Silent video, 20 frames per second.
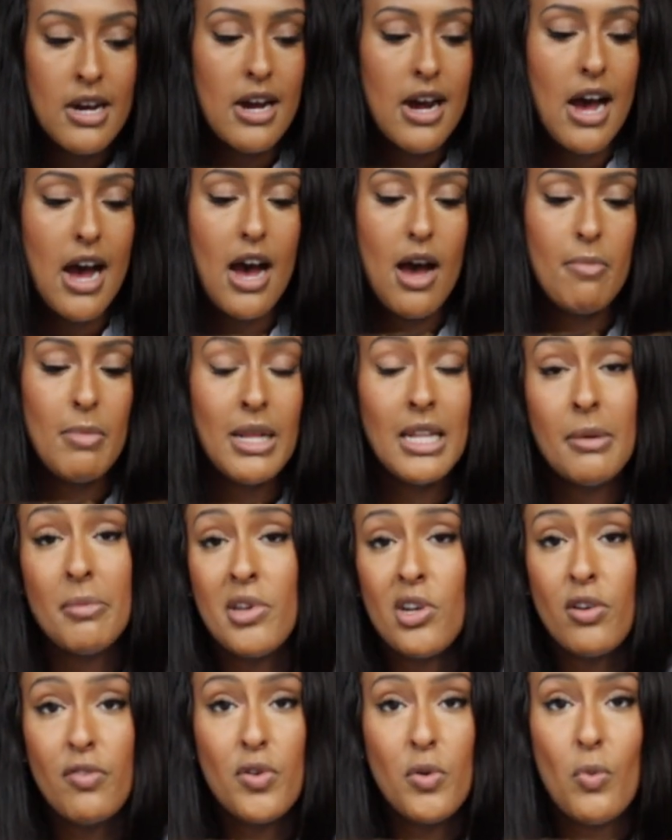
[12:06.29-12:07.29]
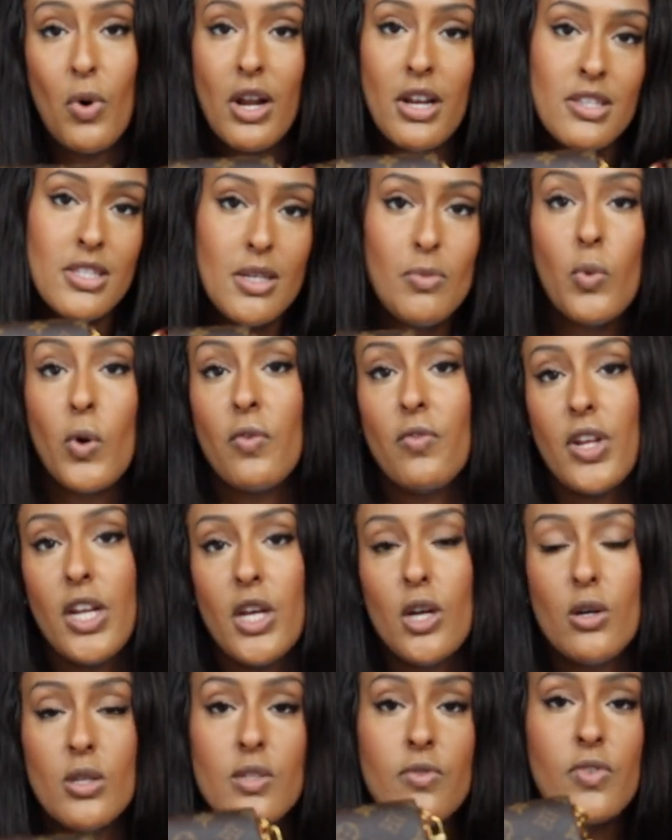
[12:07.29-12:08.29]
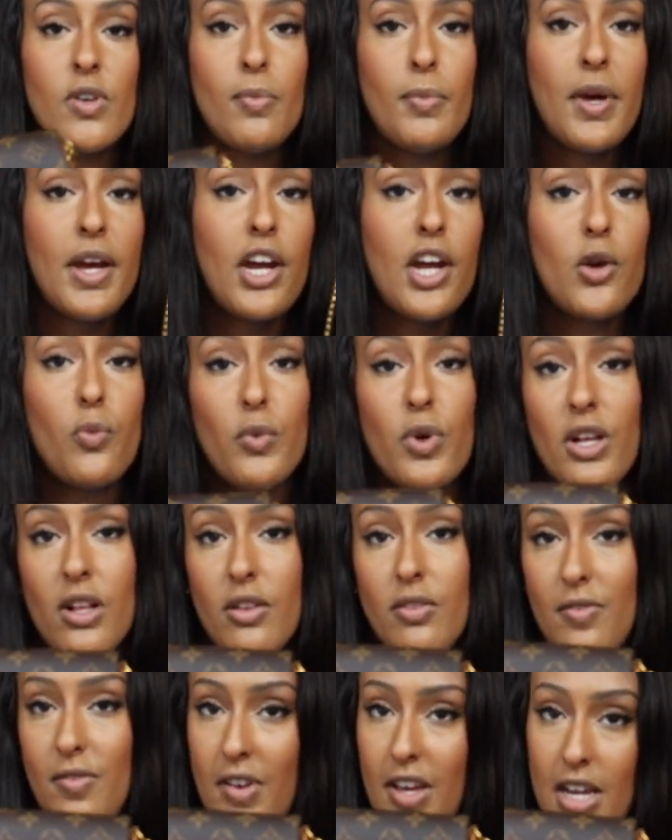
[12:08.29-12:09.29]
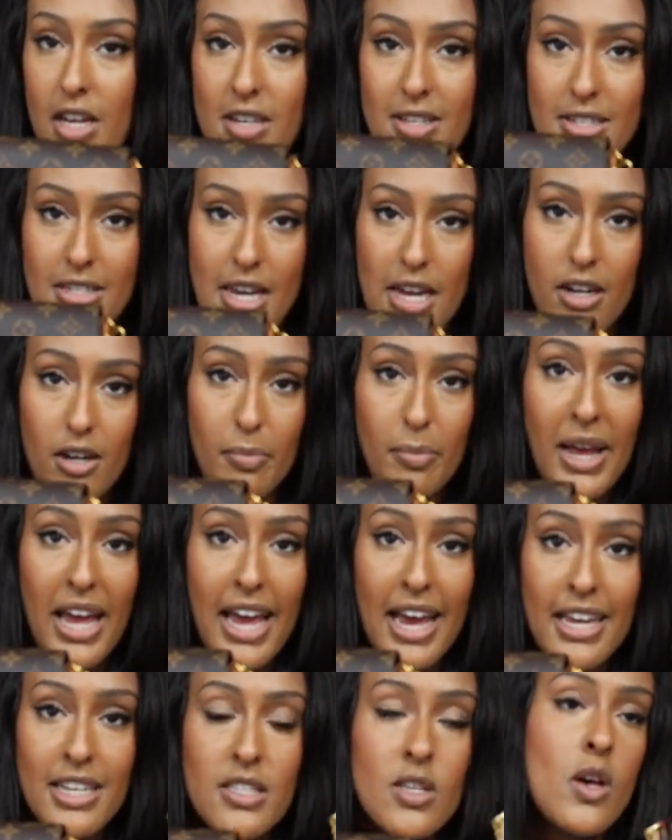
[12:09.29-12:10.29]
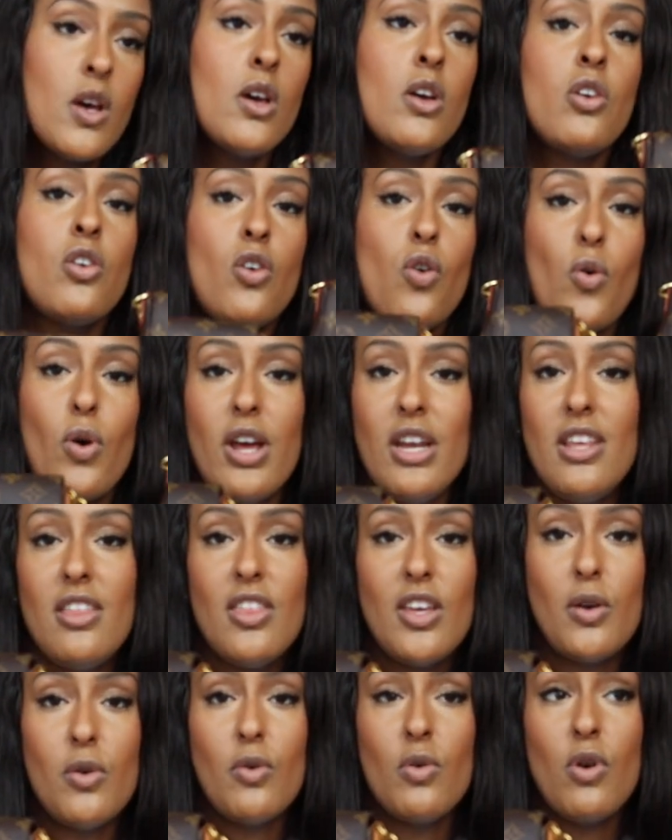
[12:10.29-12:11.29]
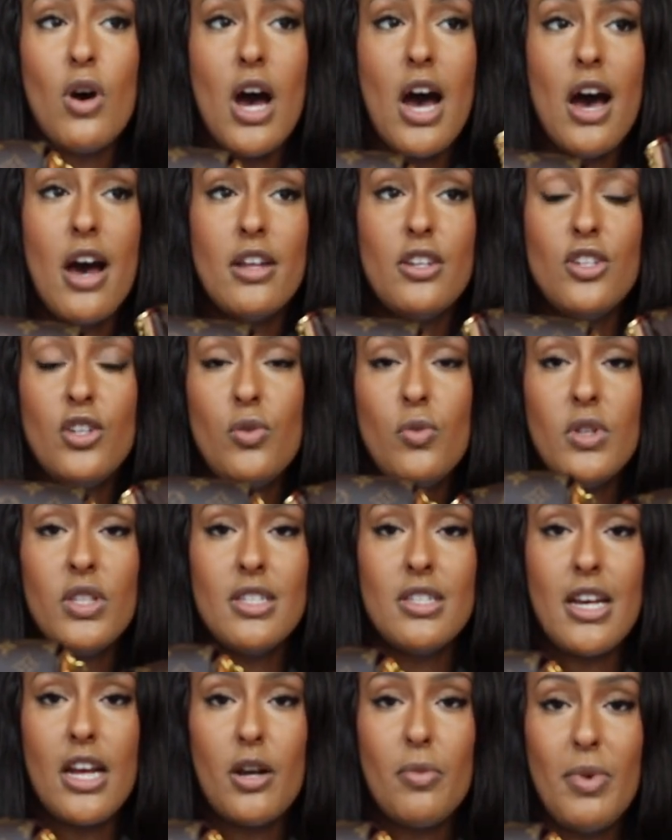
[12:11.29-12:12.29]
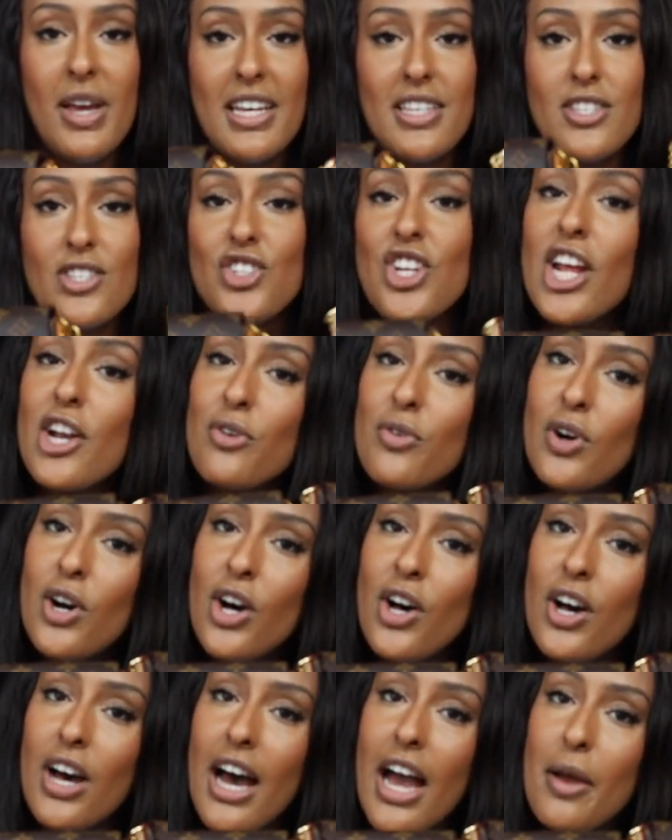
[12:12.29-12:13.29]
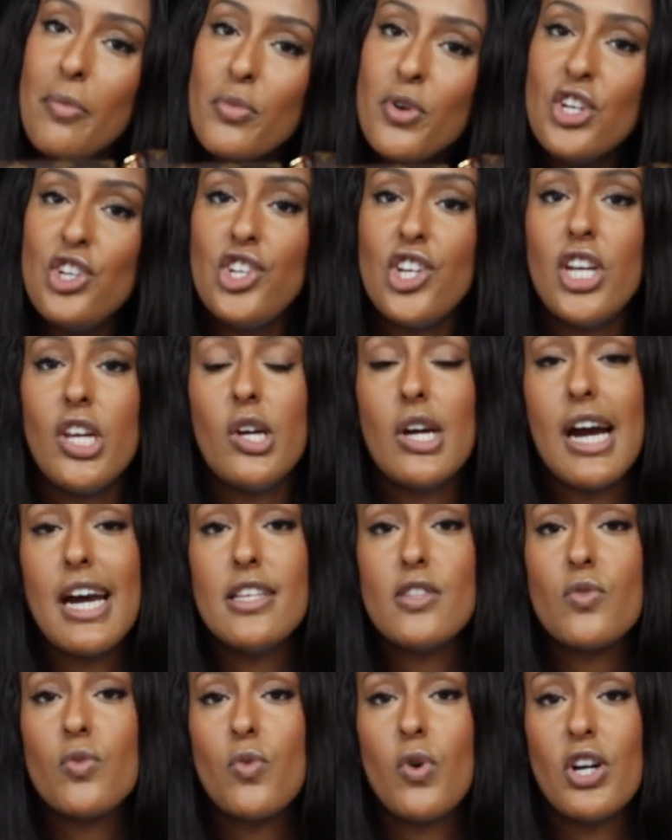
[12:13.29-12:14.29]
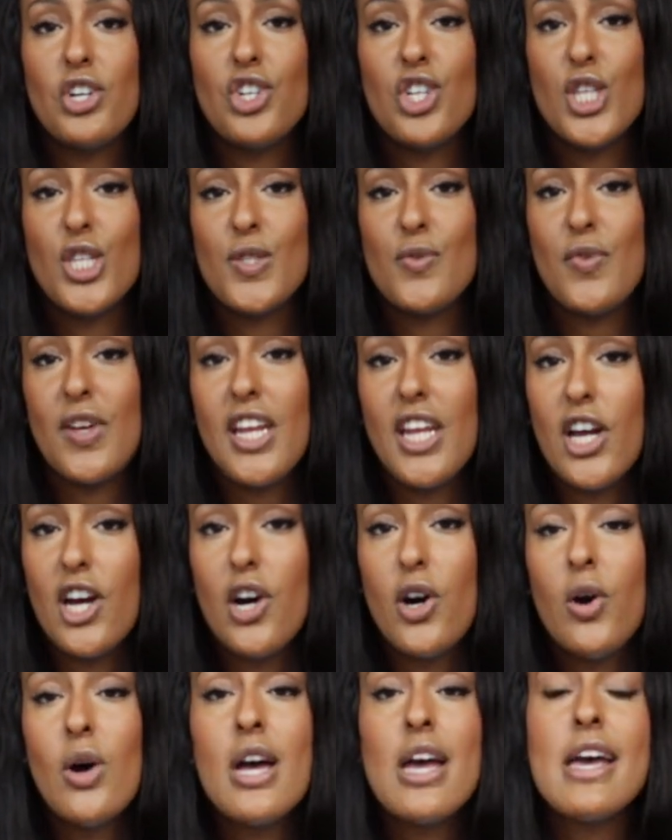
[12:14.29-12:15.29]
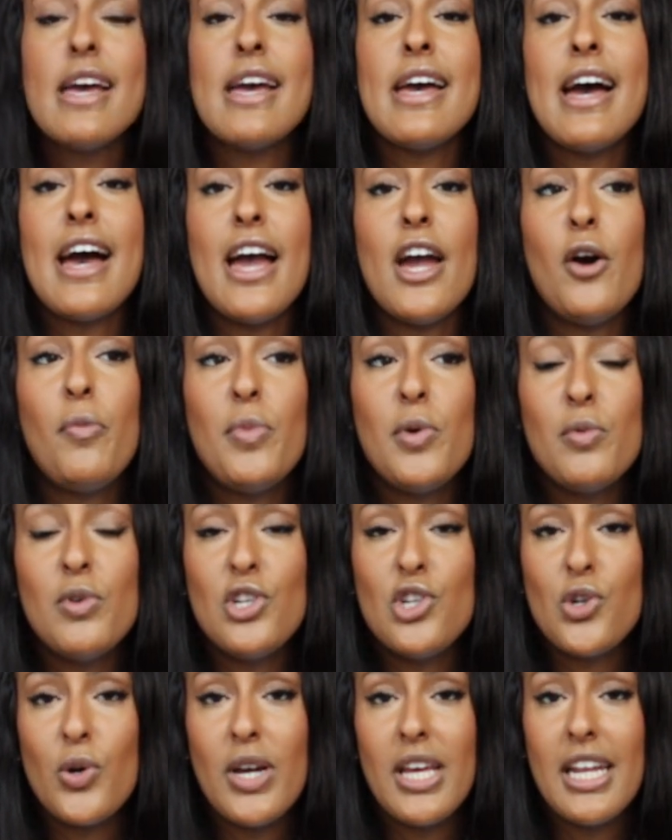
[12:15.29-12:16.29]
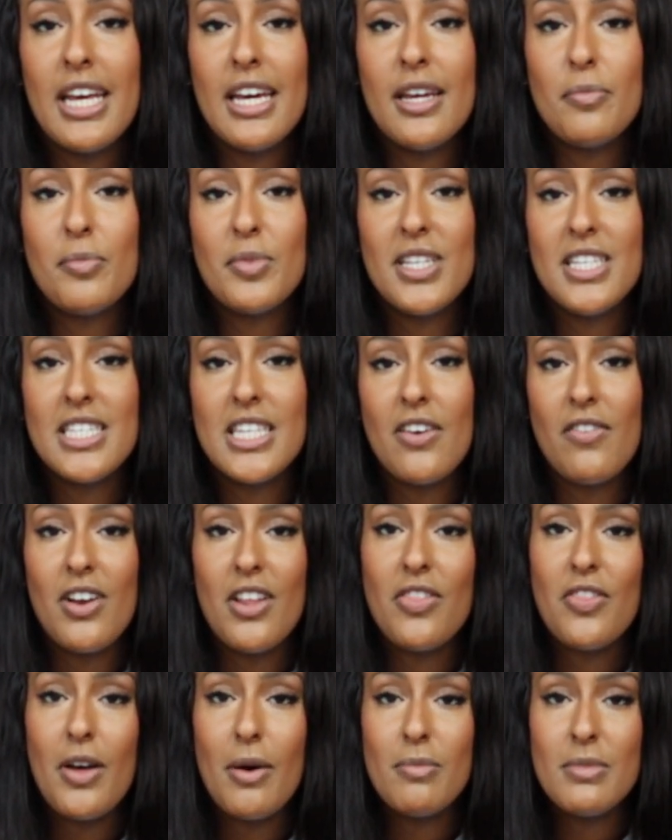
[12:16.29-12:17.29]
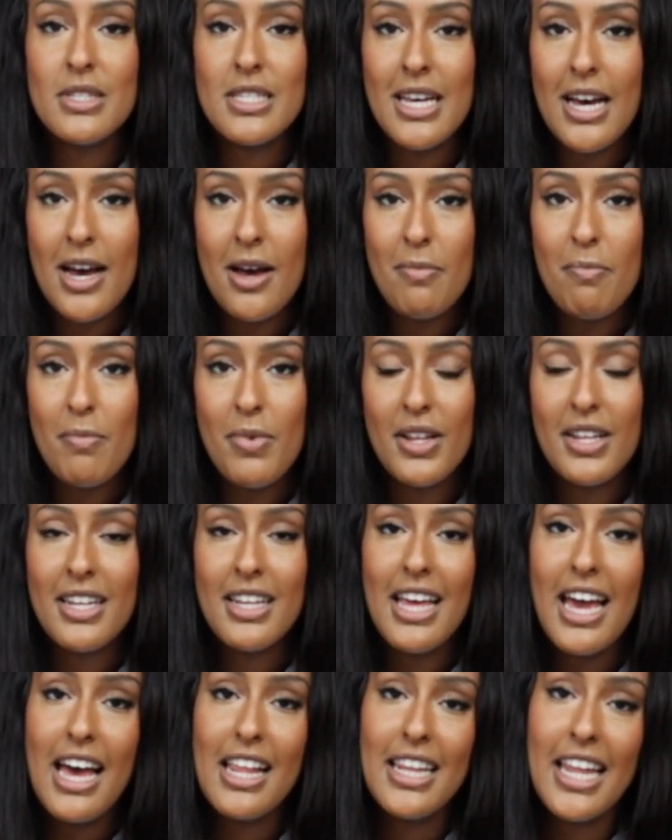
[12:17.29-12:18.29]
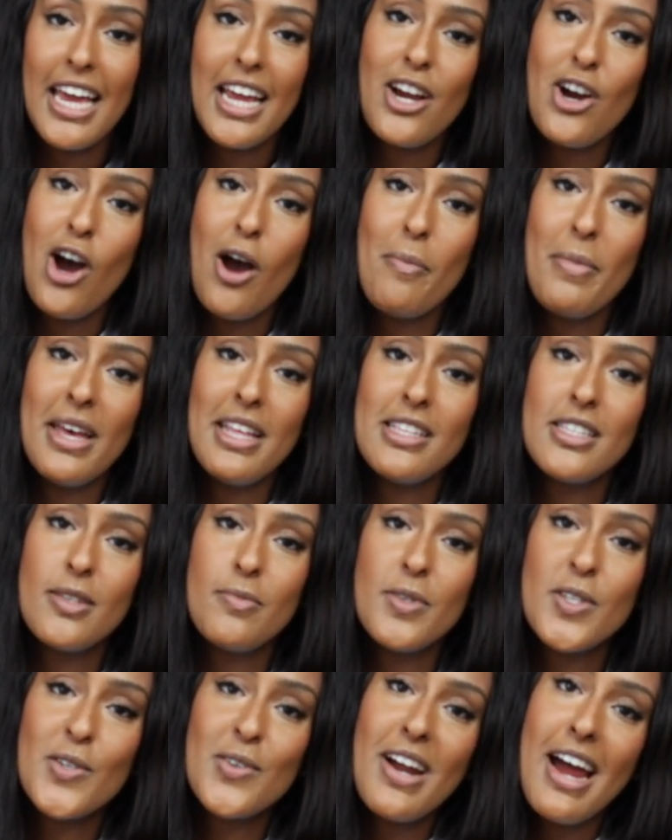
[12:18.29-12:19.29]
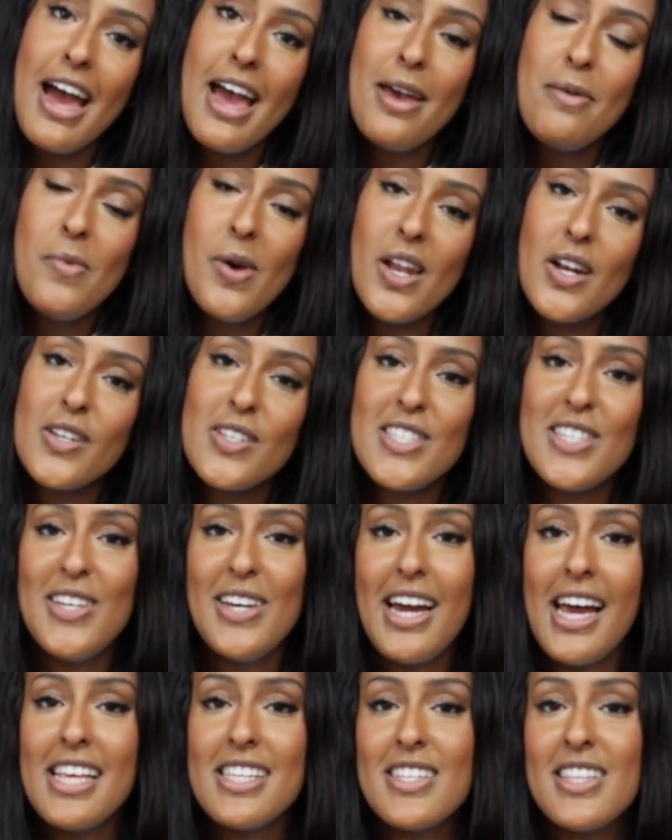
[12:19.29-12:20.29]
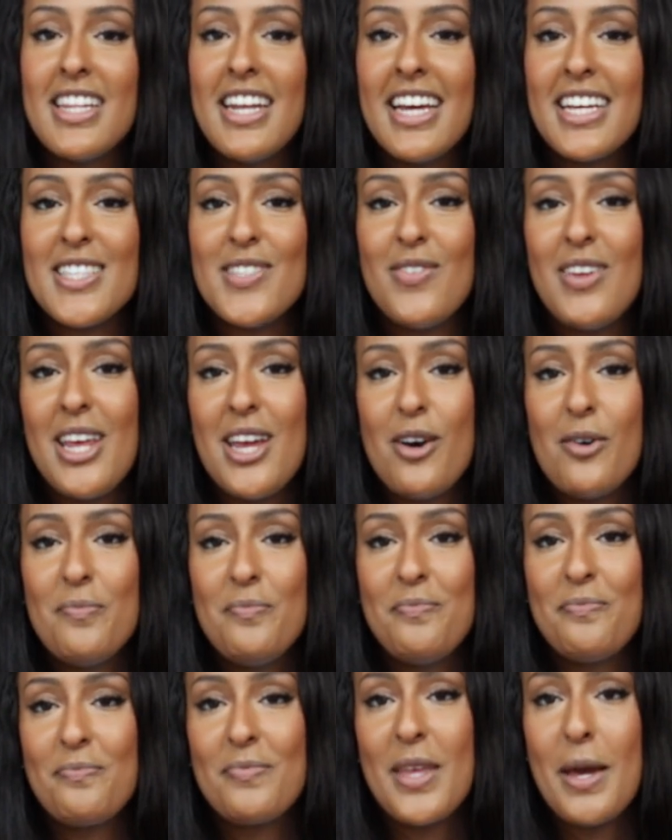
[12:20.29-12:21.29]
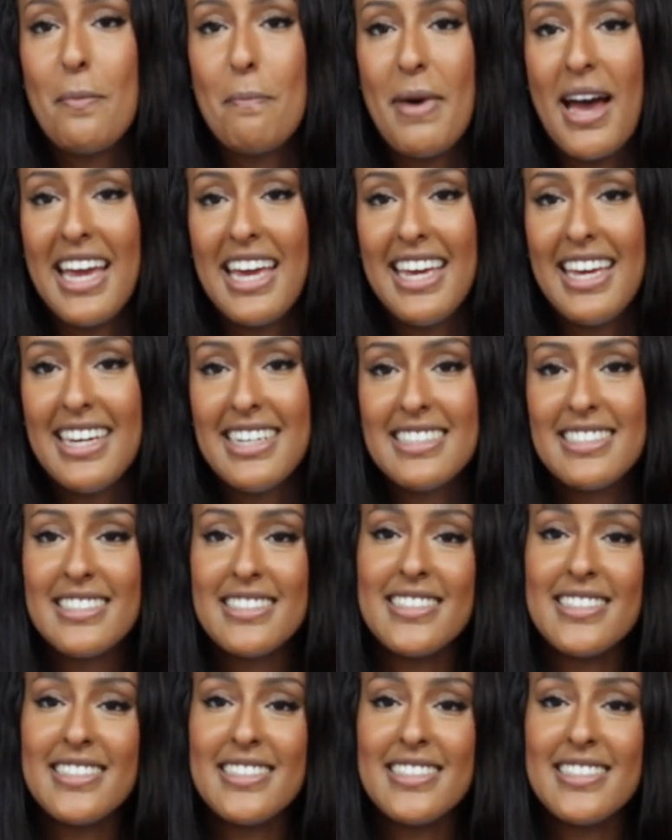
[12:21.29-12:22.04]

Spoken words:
And let me know if you want to see more videos of comparing real and fake designer bags, or anything to do with designer bags in general. I appreciate you guys for watching this video. I hope you enjoyed it. Please give it a thumbs up, a like, comment, and subscribe, and I'll see you guys in the next video. Bye!